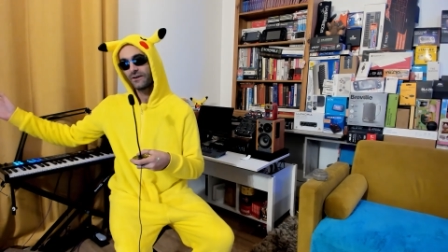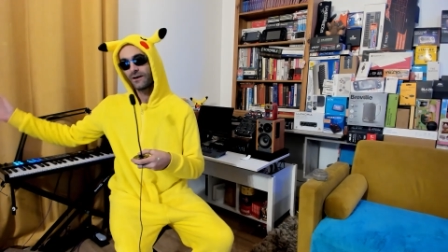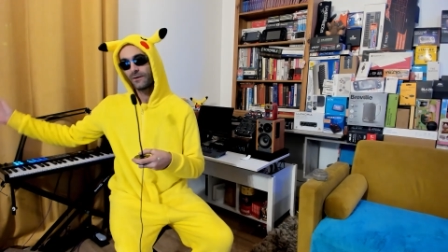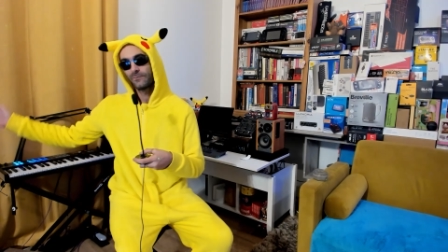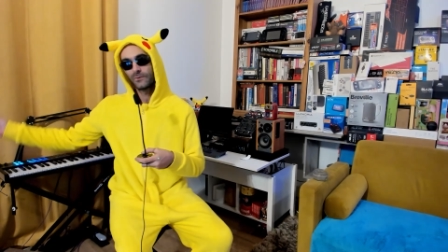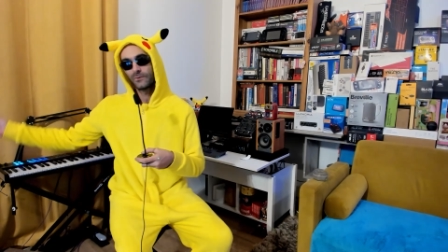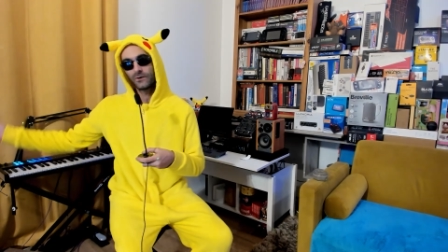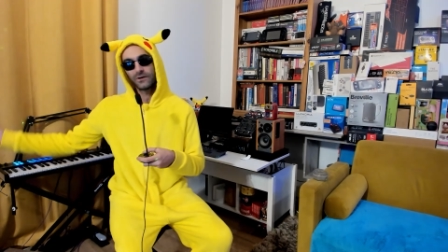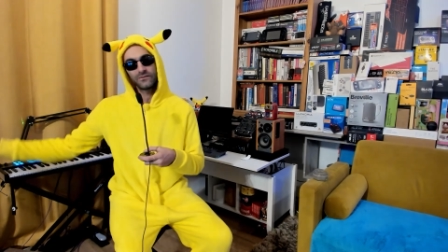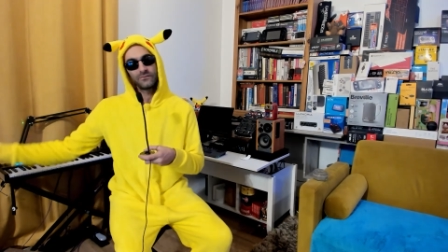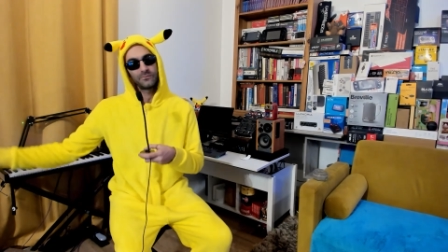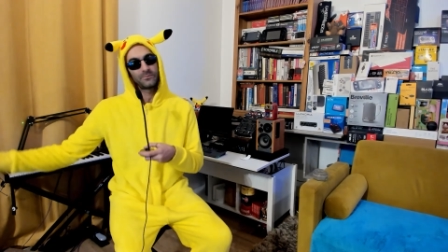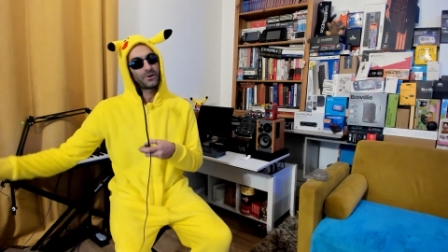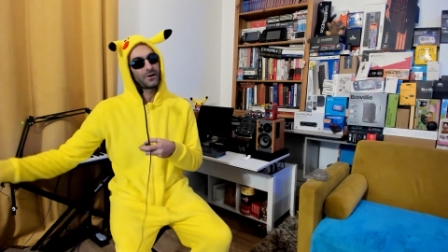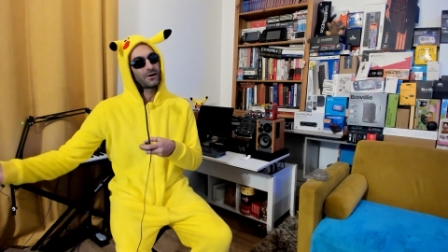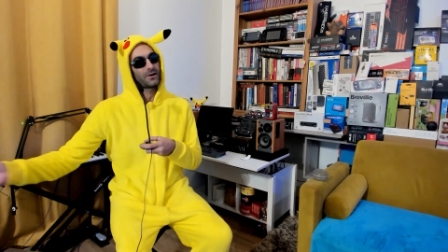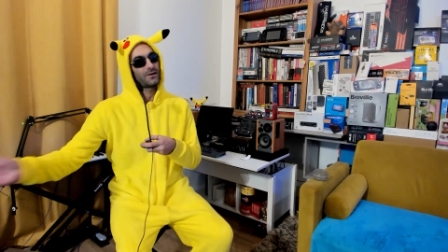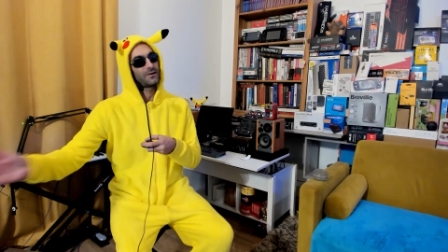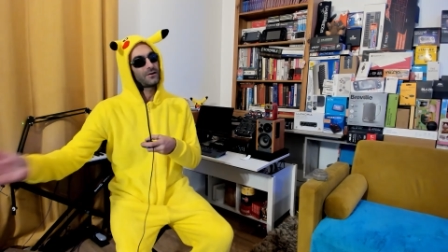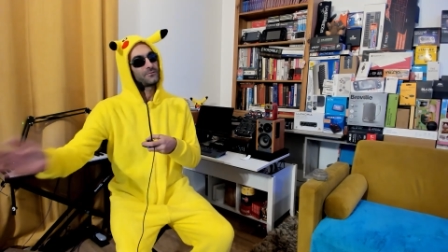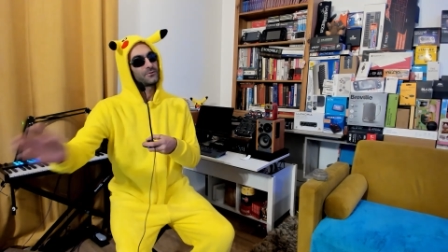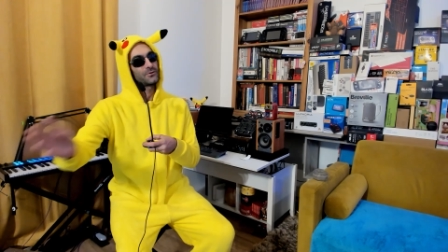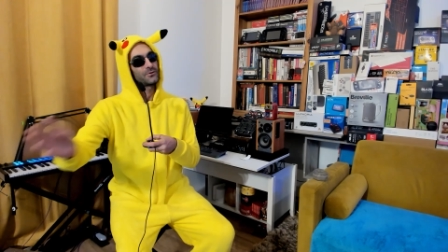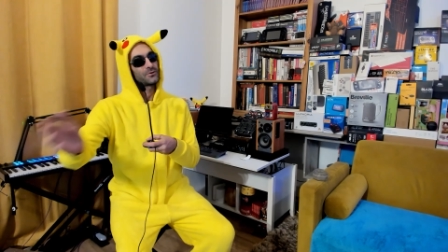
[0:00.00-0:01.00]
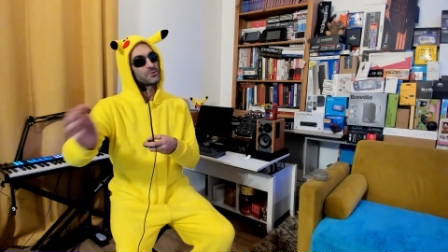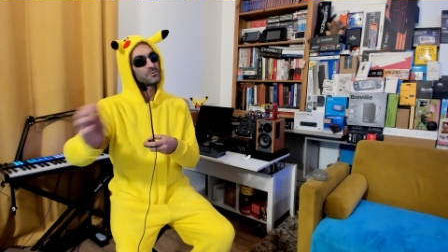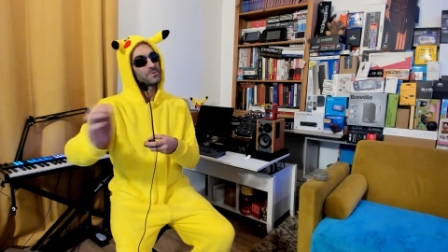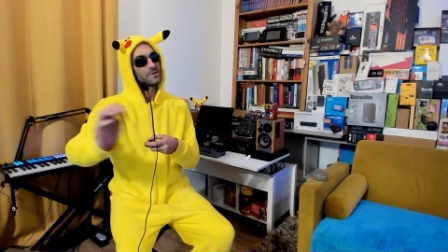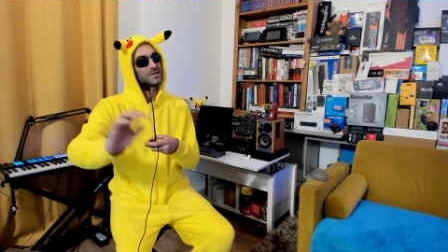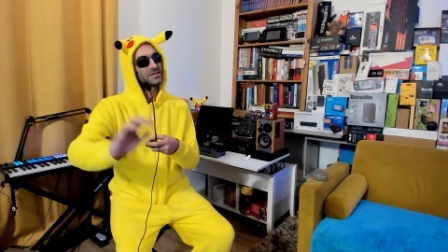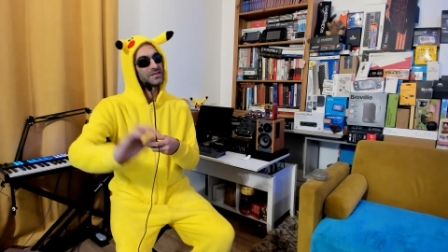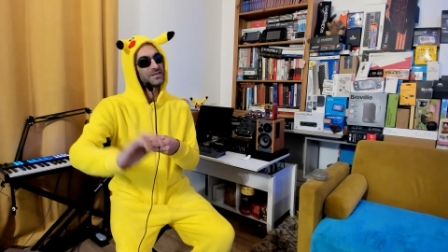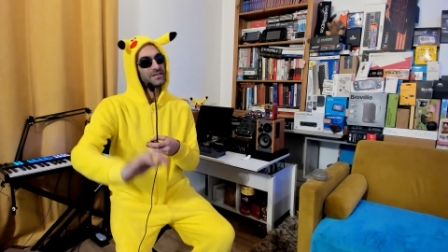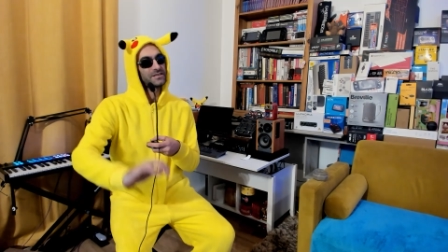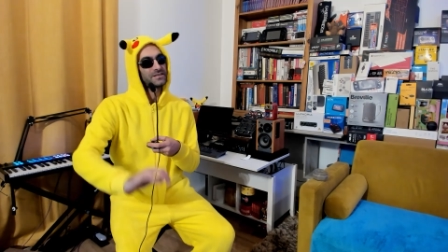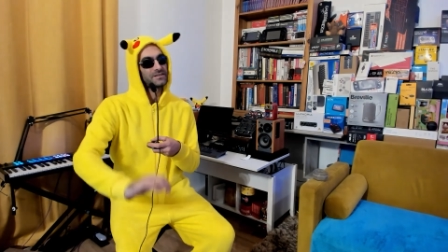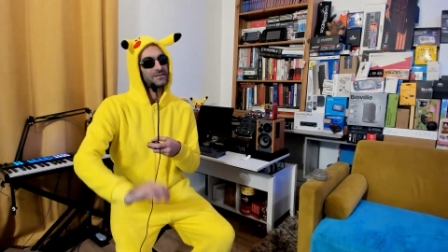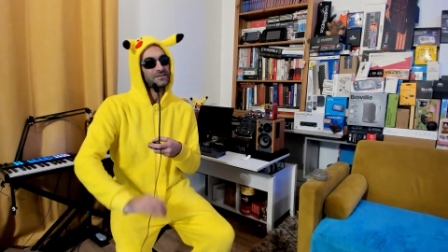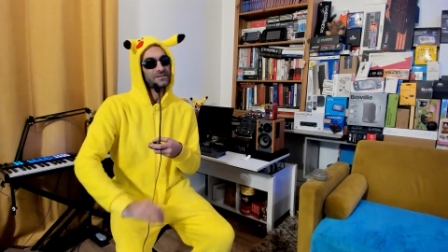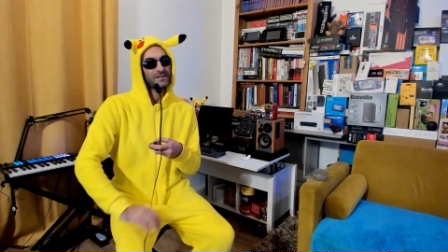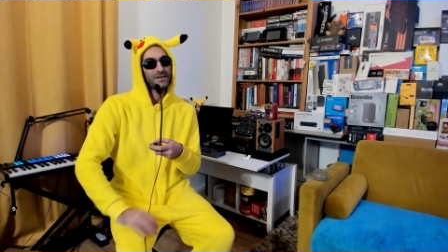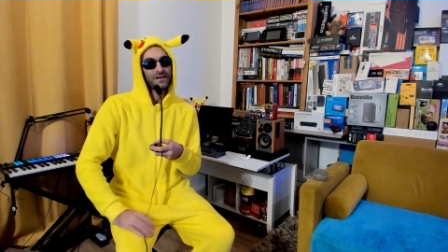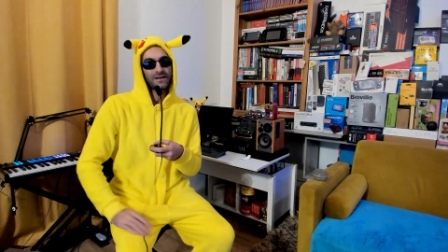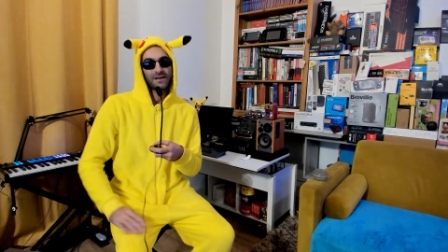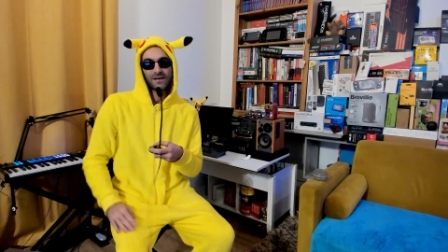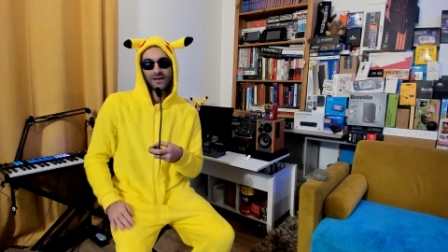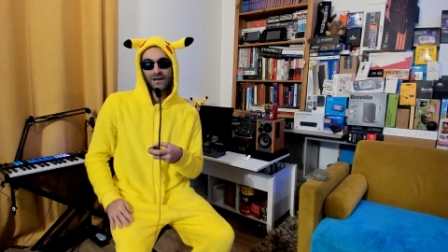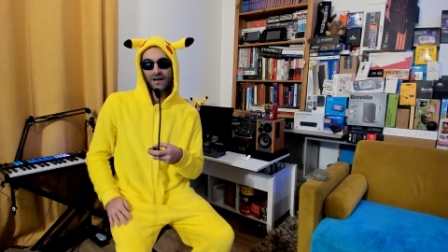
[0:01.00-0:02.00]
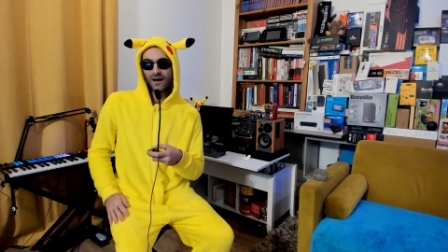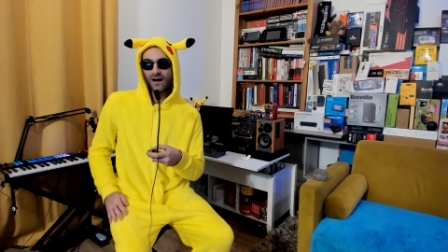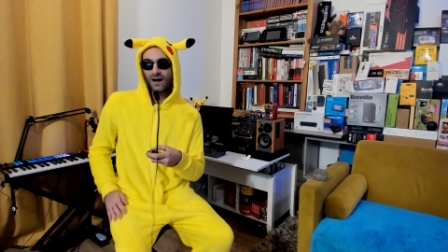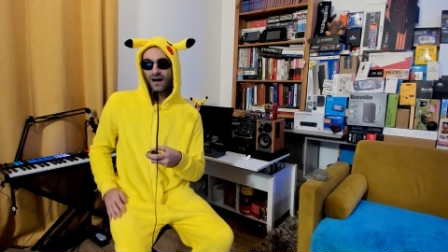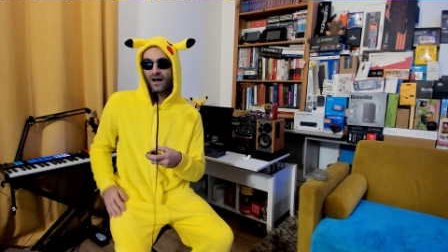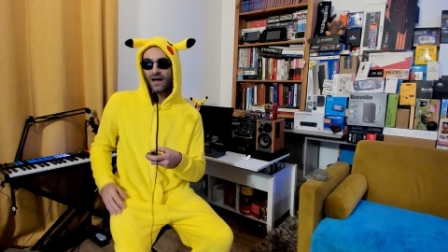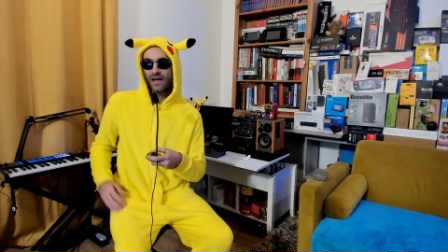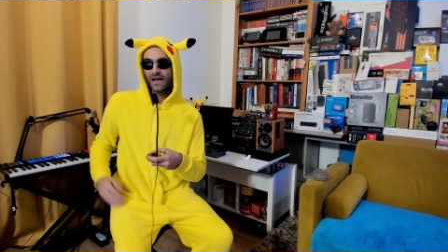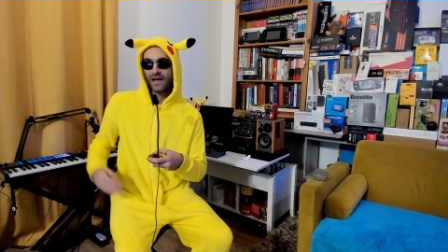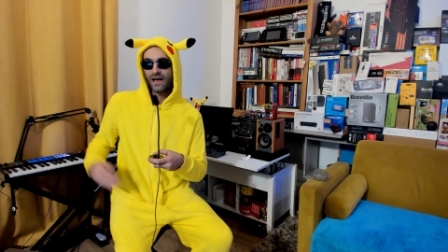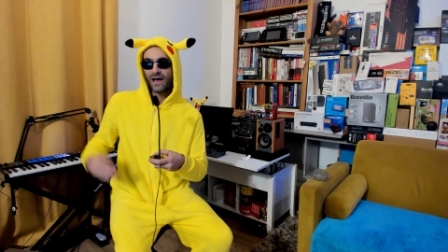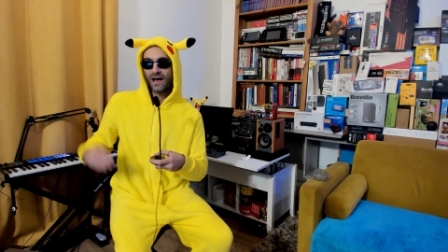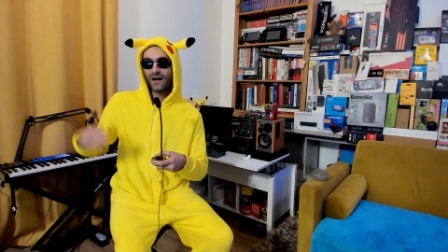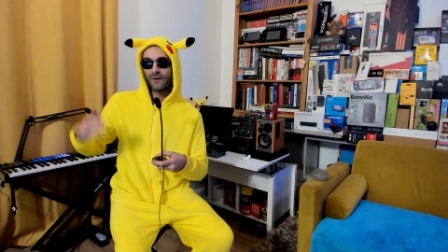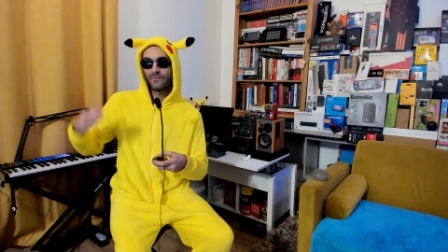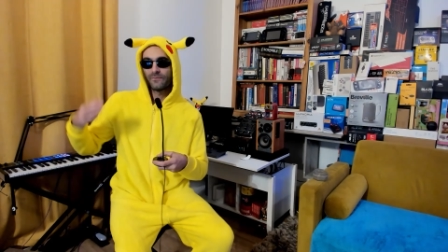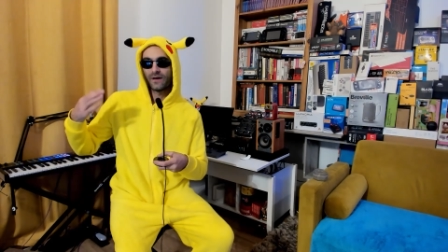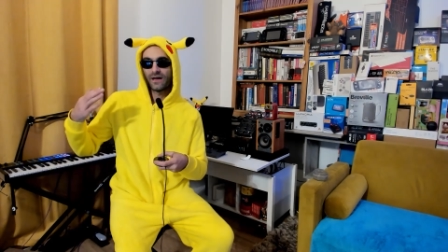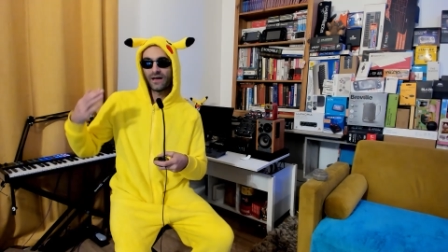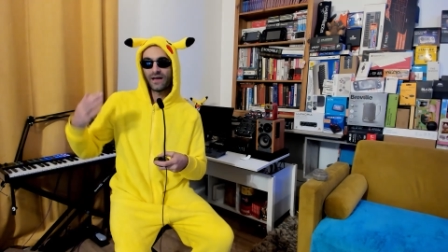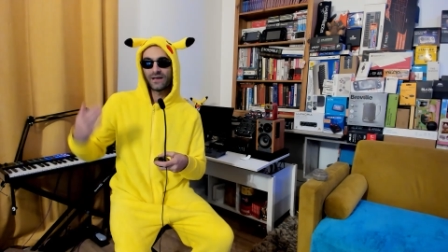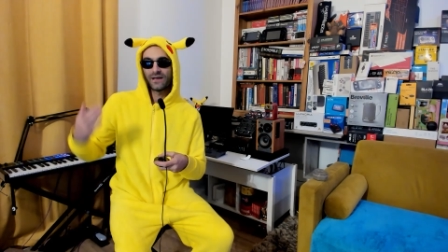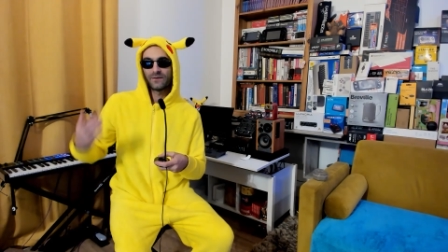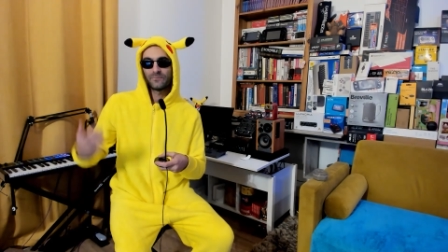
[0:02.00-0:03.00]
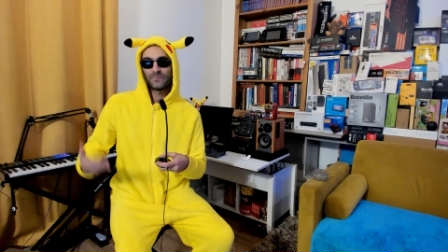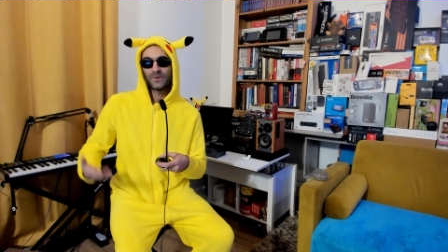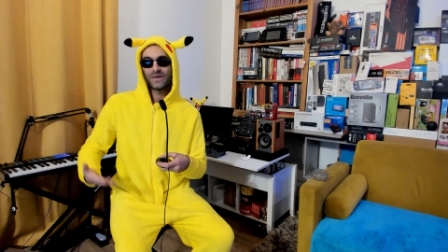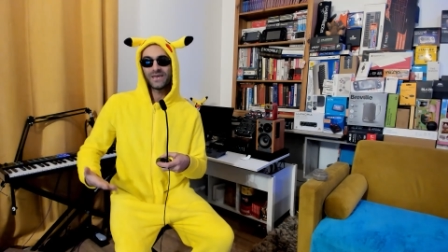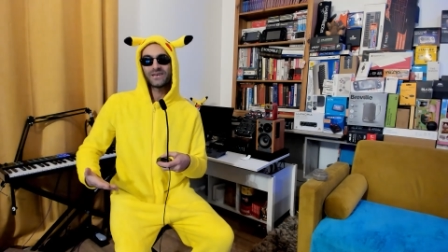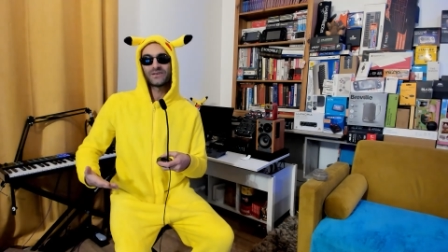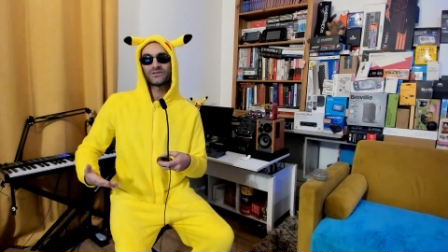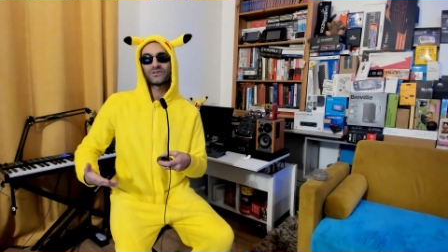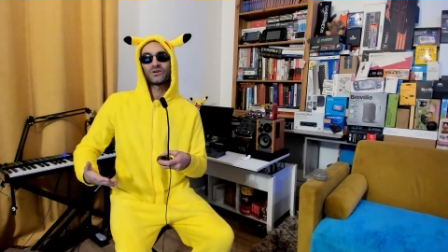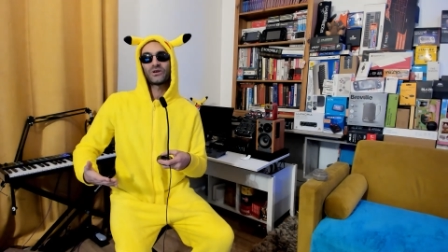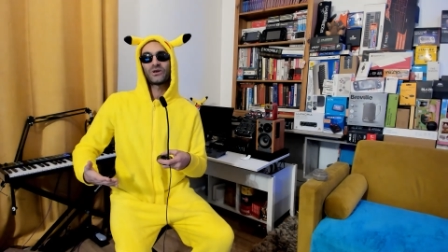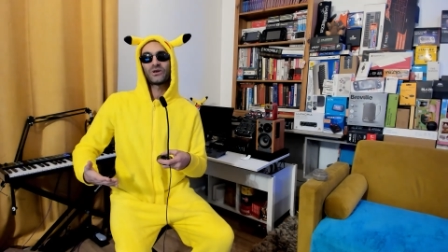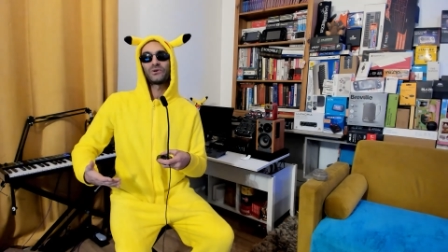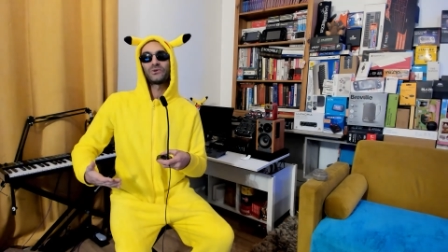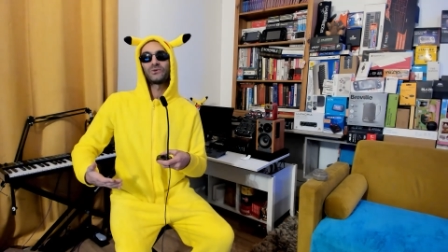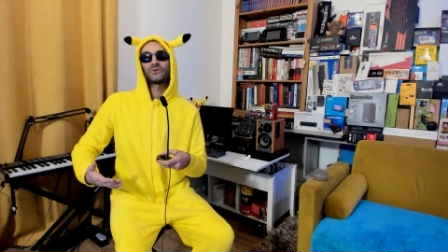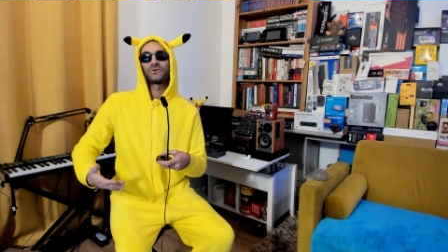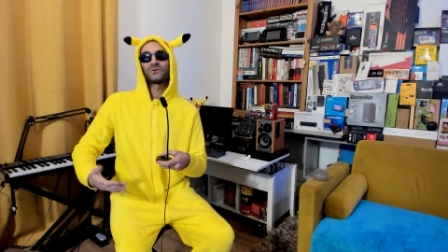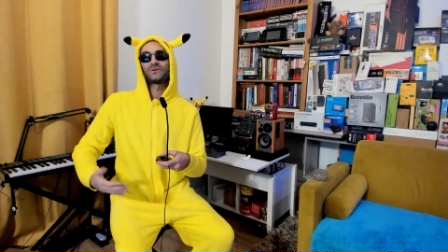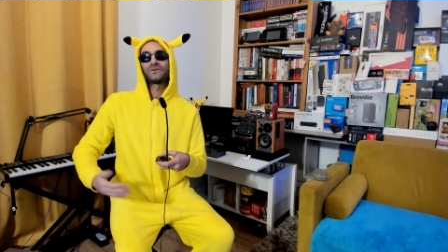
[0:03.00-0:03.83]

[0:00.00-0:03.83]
I'm not even part of your species. I am a Pikachu.